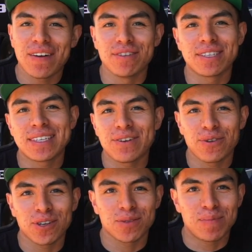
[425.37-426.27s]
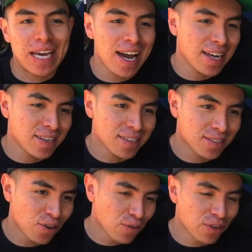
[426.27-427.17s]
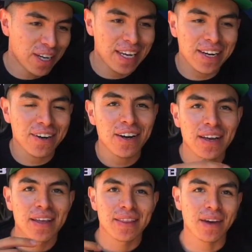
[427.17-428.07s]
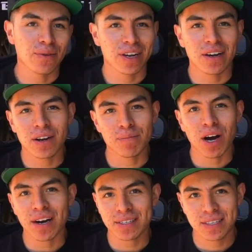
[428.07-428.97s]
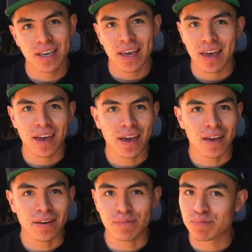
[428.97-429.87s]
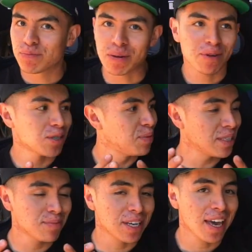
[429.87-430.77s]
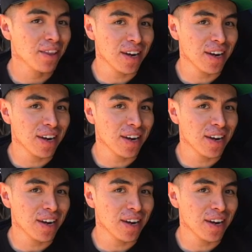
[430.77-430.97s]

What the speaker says: the seat rails behind us over here that we're gonna unbox and pretty much piece them together.